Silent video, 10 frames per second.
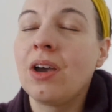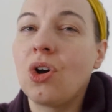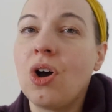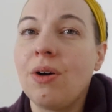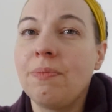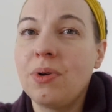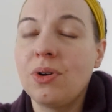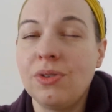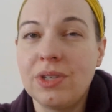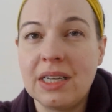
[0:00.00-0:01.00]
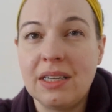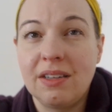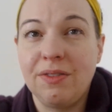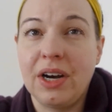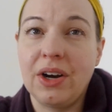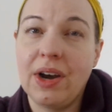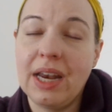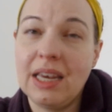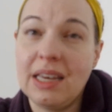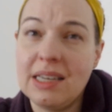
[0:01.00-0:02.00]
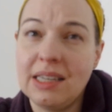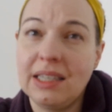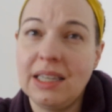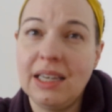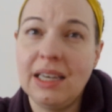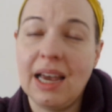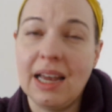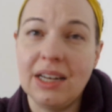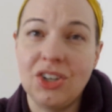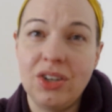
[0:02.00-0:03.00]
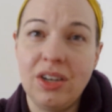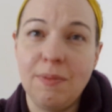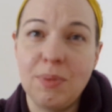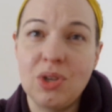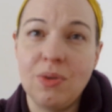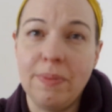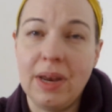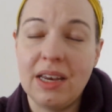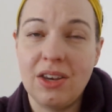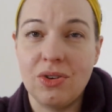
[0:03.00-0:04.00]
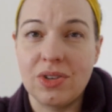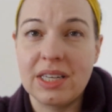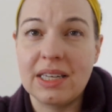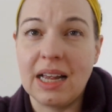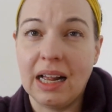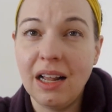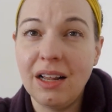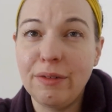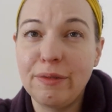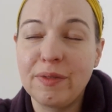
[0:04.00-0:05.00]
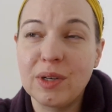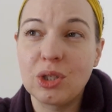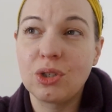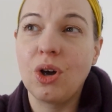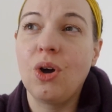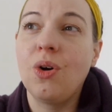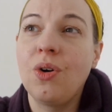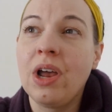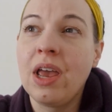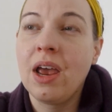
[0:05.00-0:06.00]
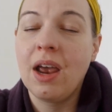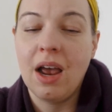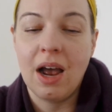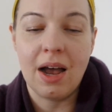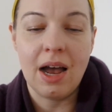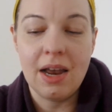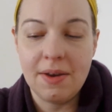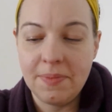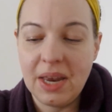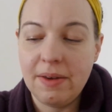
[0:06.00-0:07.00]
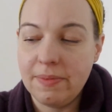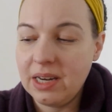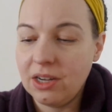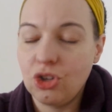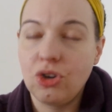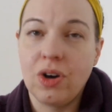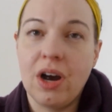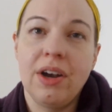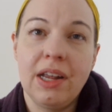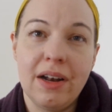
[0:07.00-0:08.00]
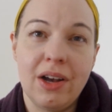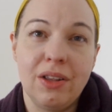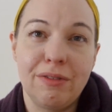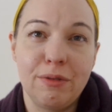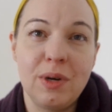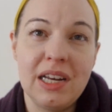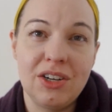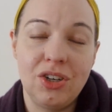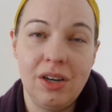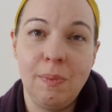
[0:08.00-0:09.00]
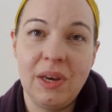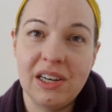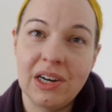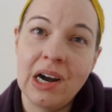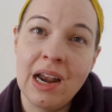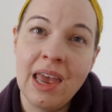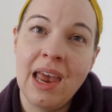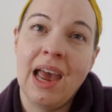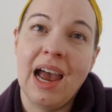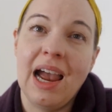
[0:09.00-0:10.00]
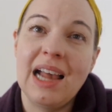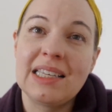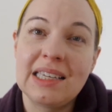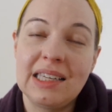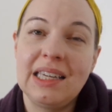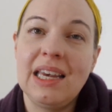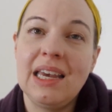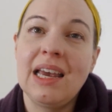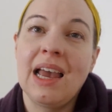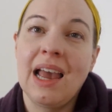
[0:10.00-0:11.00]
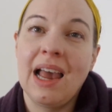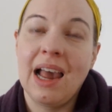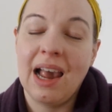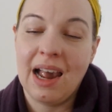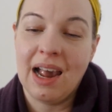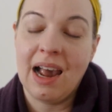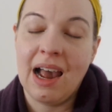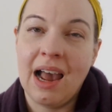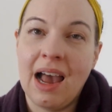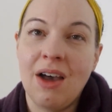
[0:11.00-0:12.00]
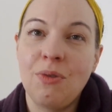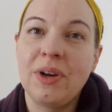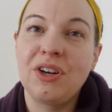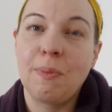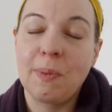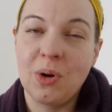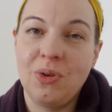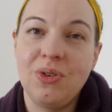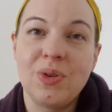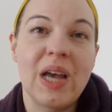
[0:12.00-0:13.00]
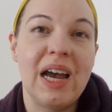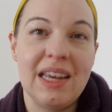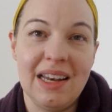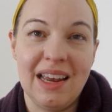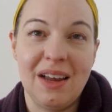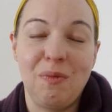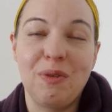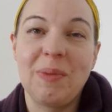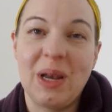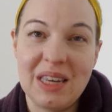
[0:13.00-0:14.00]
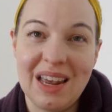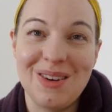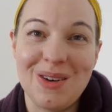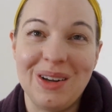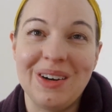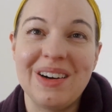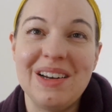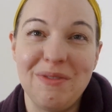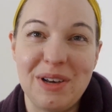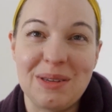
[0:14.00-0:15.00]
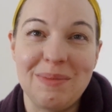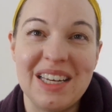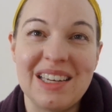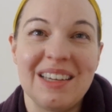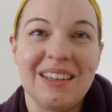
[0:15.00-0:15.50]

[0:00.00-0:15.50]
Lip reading: Compost is very easy and cheap to make yourself, so I'm aiming to garden on the free and cheap here and see how much produce I can get for my $10 investment.